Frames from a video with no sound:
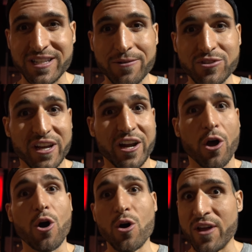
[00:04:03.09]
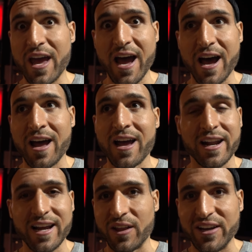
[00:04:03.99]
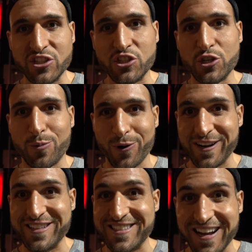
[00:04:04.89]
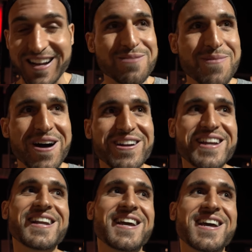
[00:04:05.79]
And he was like, oh yeah. he got like super excited about it.